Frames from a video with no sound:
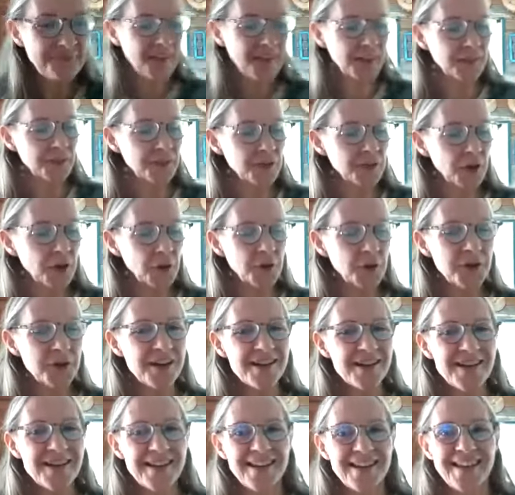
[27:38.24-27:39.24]
So
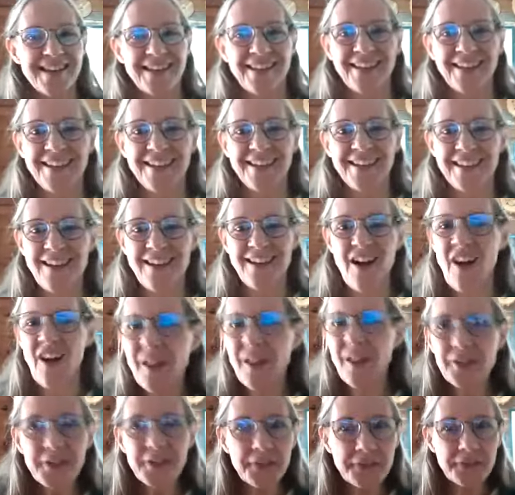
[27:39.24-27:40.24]

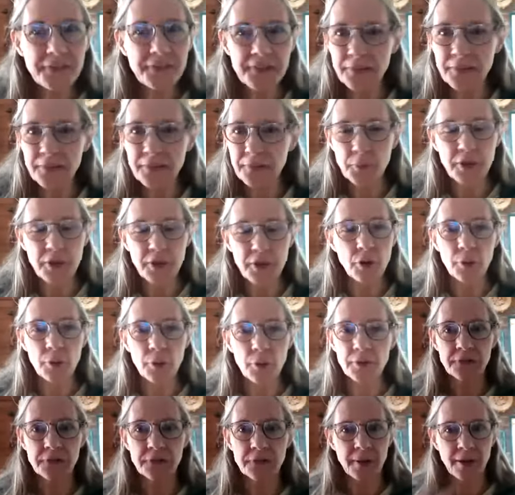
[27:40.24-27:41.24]
all these things that we
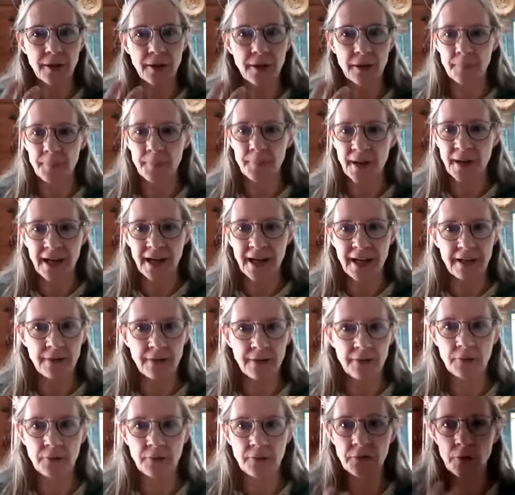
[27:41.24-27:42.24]
notice about our
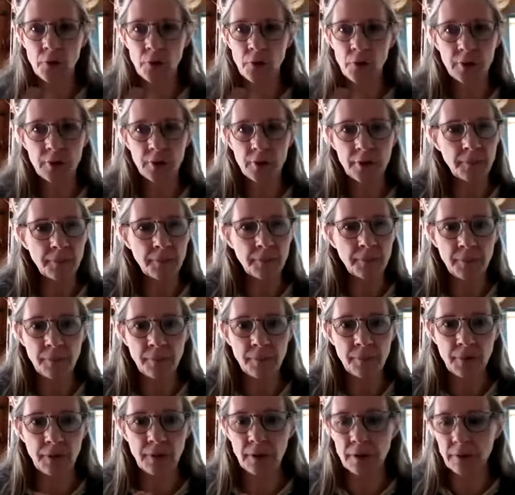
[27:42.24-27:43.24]
bodies are
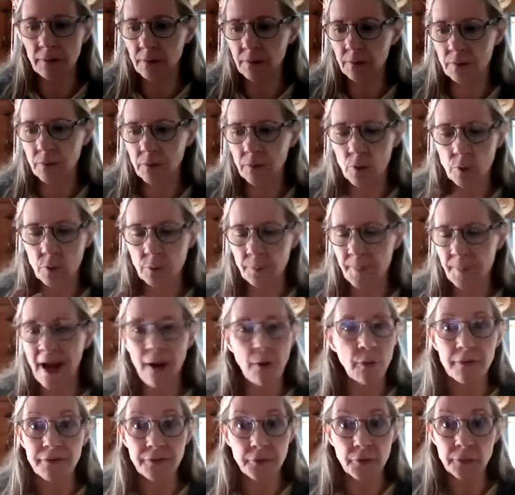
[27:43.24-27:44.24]
so
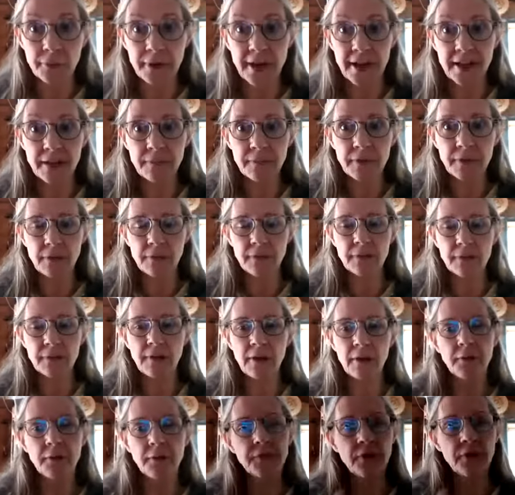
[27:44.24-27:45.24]
powerful, right? Because it
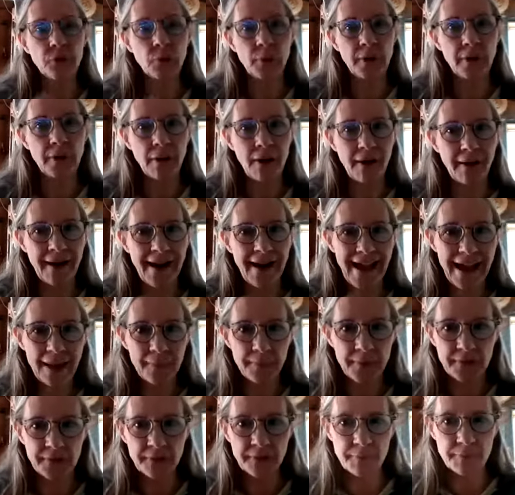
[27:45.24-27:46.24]
tells us where our
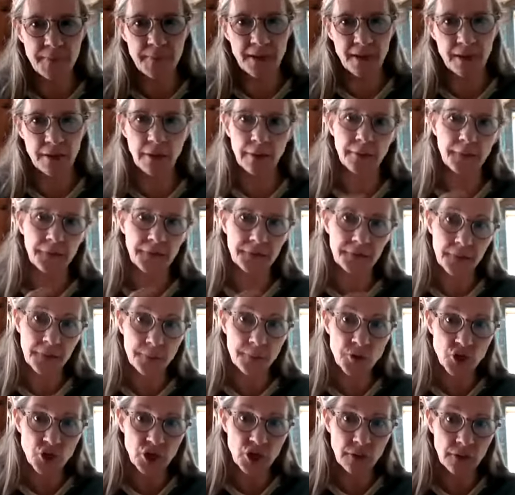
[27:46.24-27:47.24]
habits have been, our
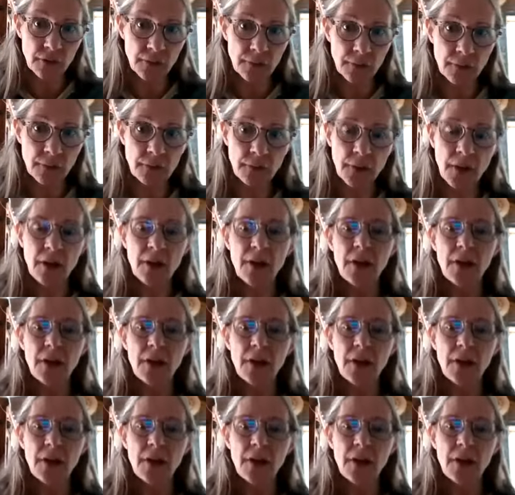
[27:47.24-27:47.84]
assumptions,